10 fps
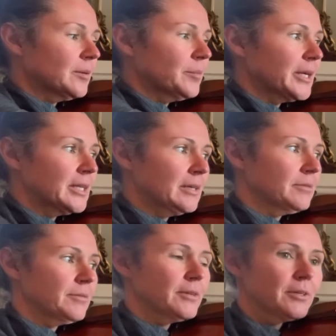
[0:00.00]
big enough
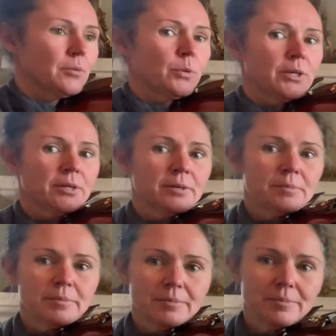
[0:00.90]
for the
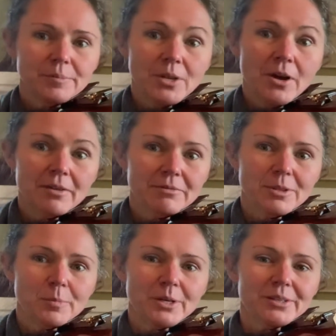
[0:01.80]
worm, but not for the
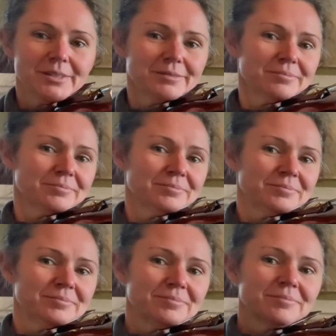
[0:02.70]
bird.
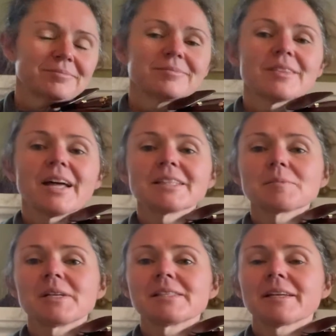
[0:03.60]
That's
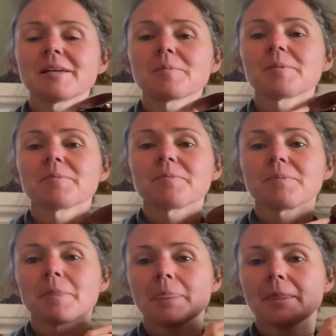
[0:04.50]
my setup.
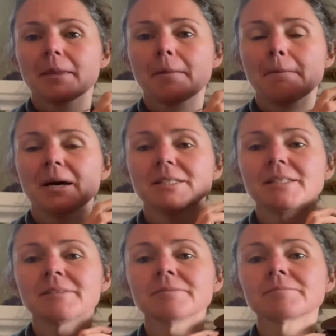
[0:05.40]
Button,